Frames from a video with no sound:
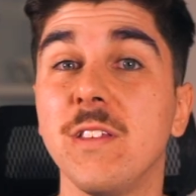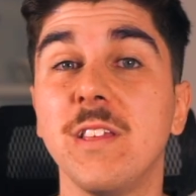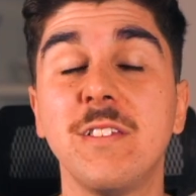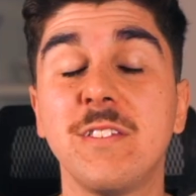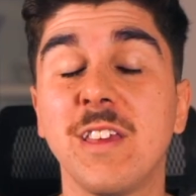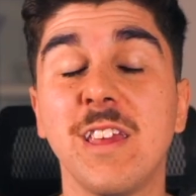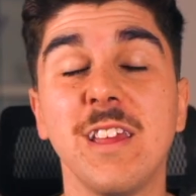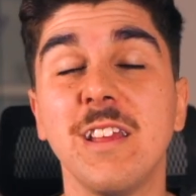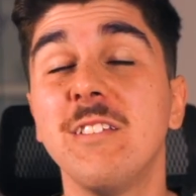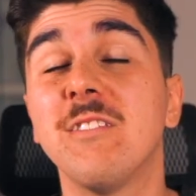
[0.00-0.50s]
These
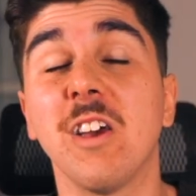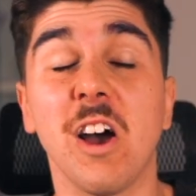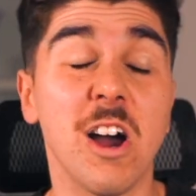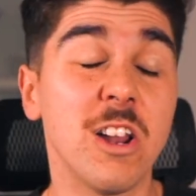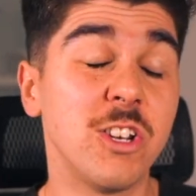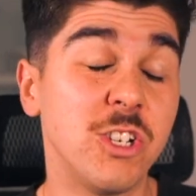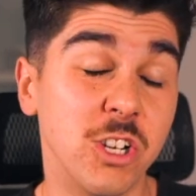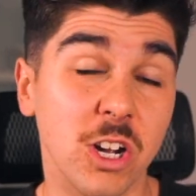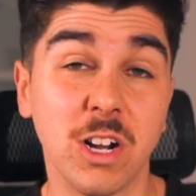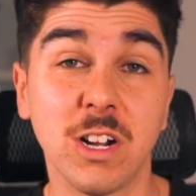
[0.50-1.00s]
kids are
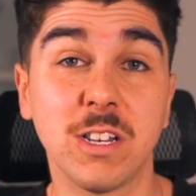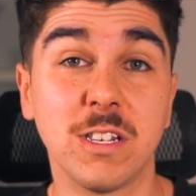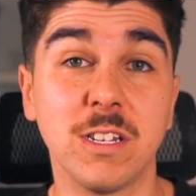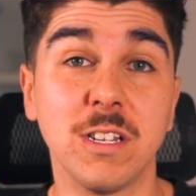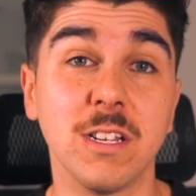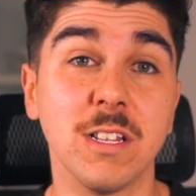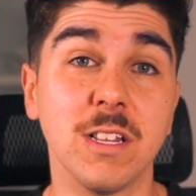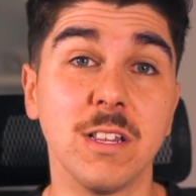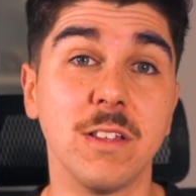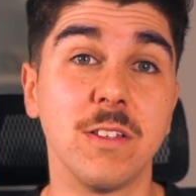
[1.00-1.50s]
junk
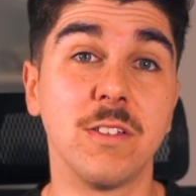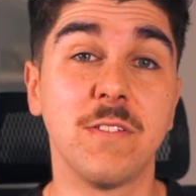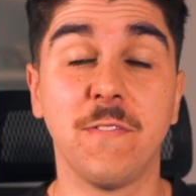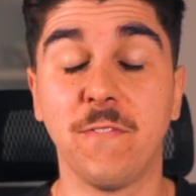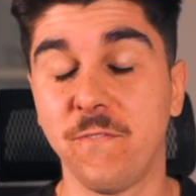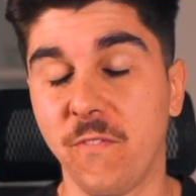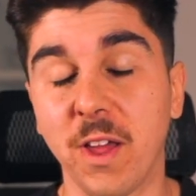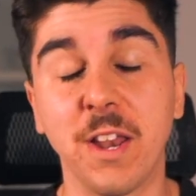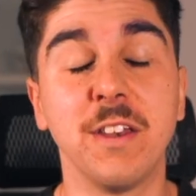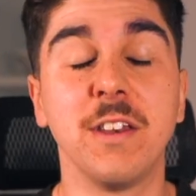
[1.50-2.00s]
dealers
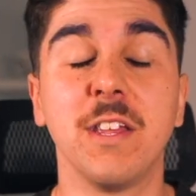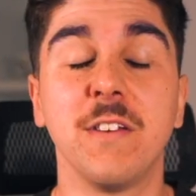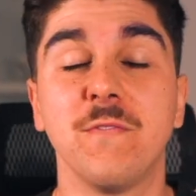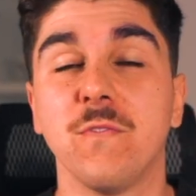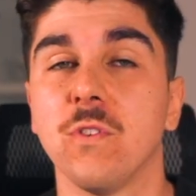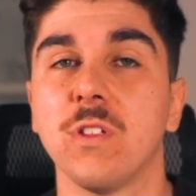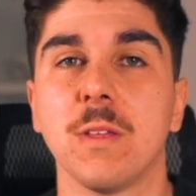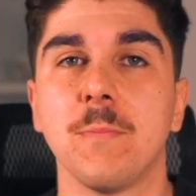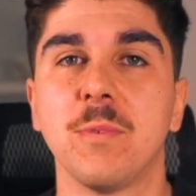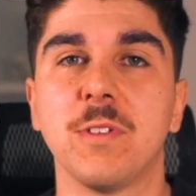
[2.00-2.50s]
fending
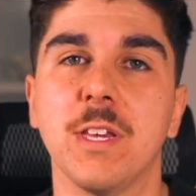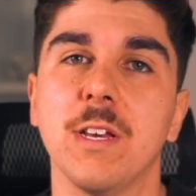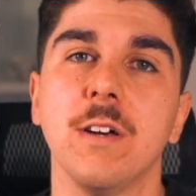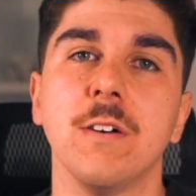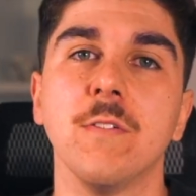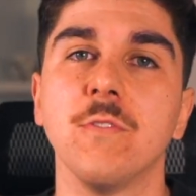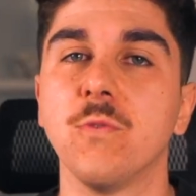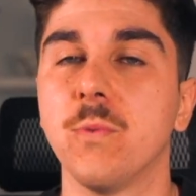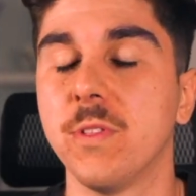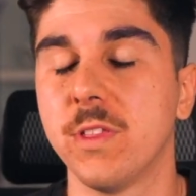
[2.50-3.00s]
for
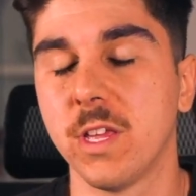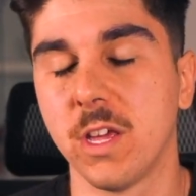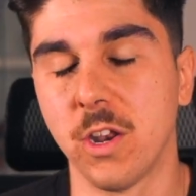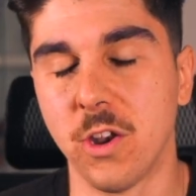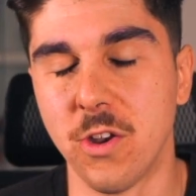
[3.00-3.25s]
themselves with